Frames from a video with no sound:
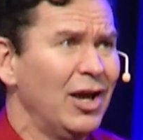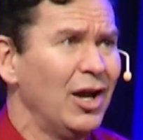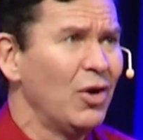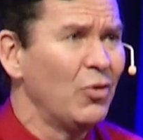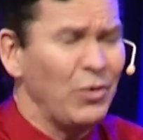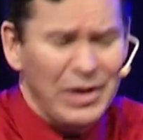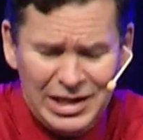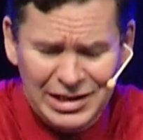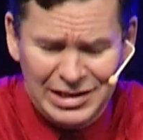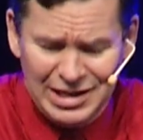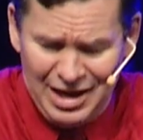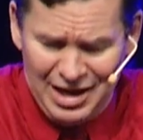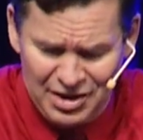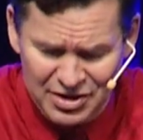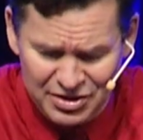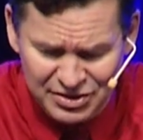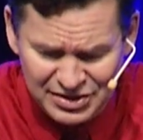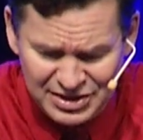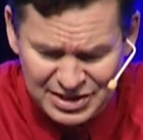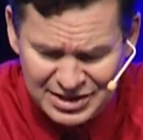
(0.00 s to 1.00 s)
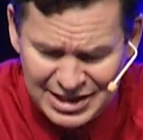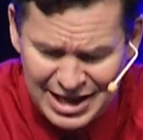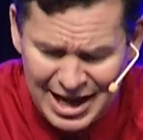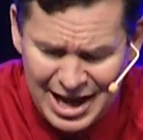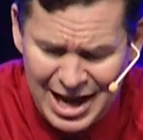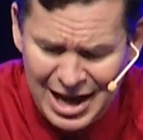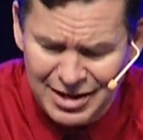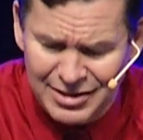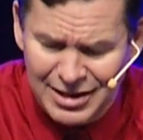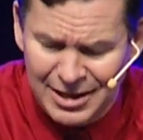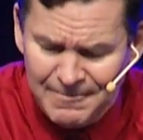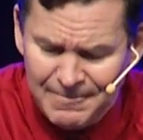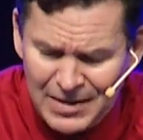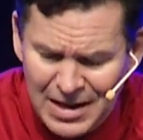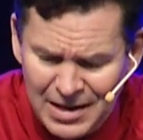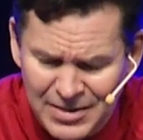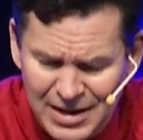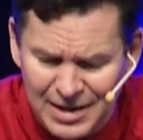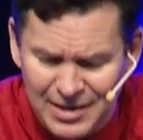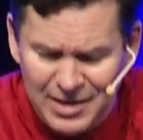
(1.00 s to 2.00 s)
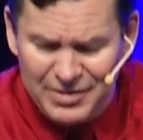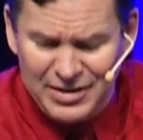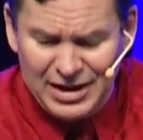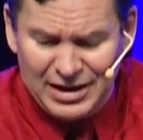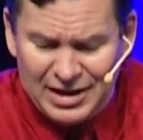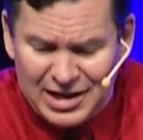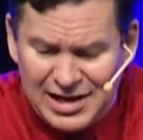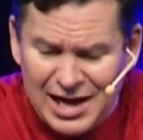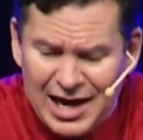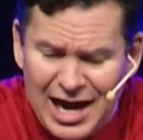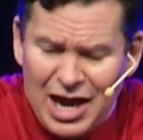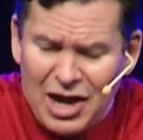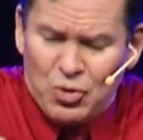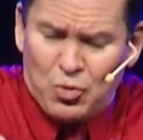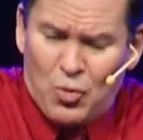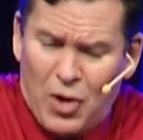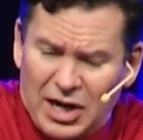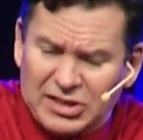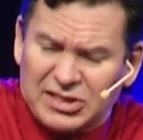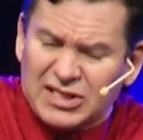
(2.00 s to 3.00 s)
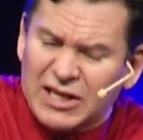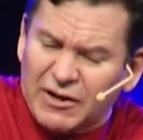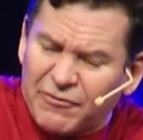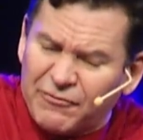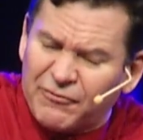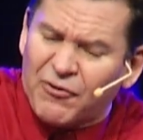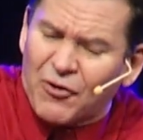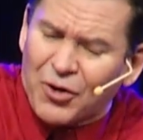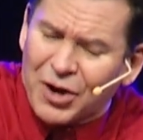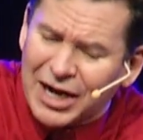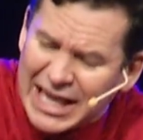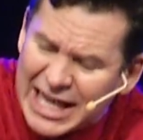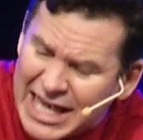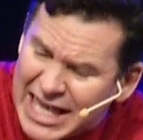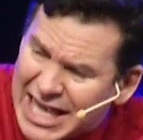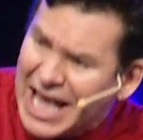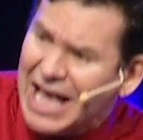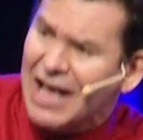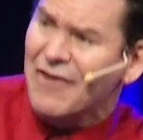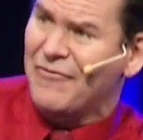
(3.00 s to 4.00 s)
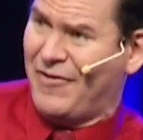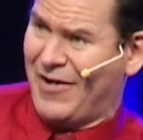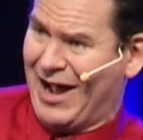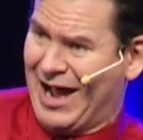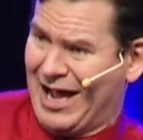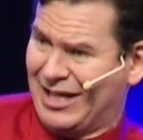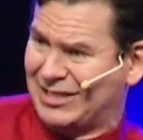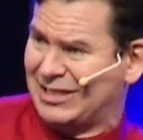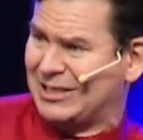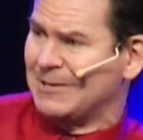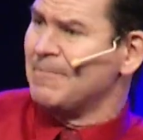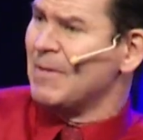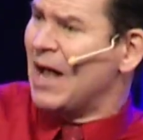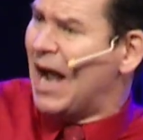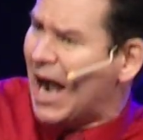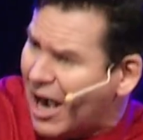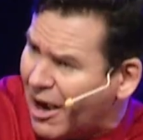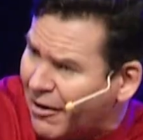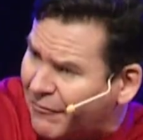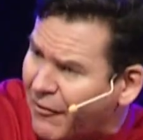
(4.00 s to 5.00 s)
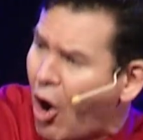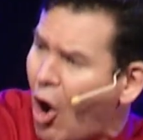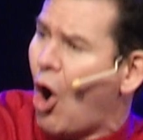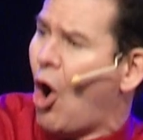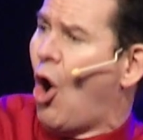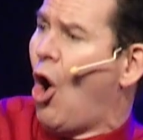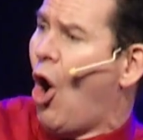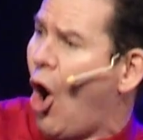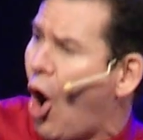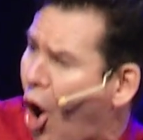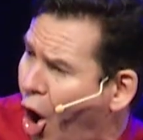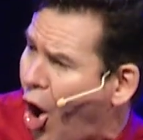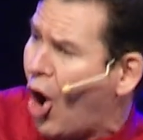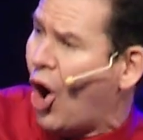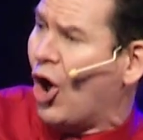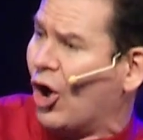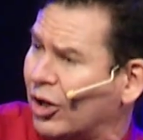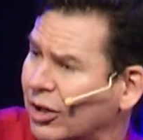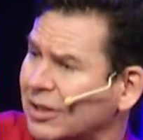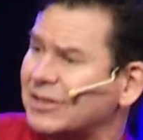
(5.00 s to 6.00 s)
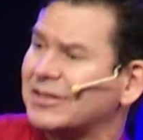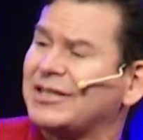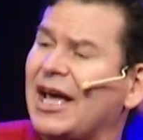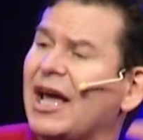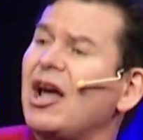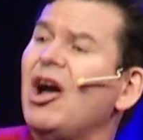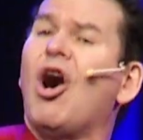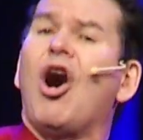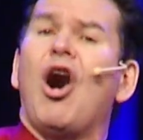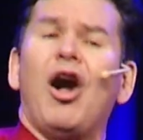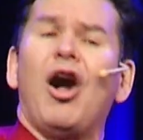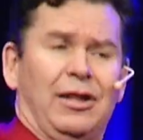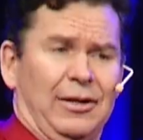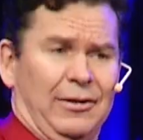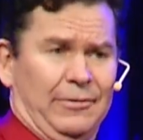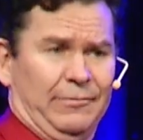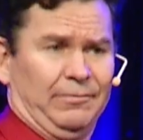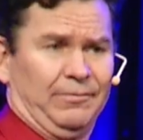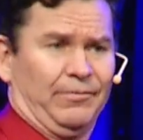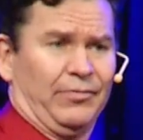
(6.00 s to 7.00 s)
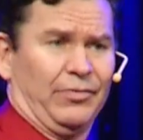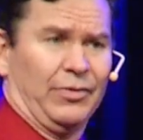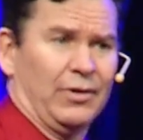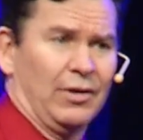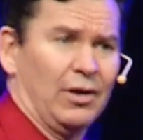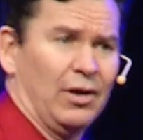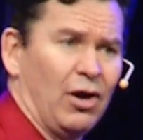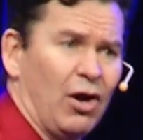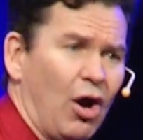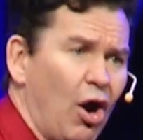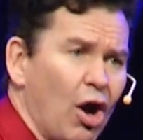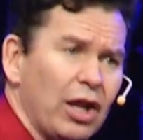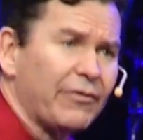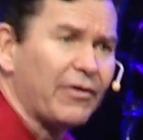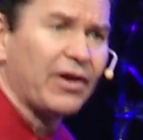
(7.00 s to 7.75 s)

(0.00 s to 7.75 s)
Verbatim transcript: We need to understand that, that, that God wants to forgive us of all, say all, all of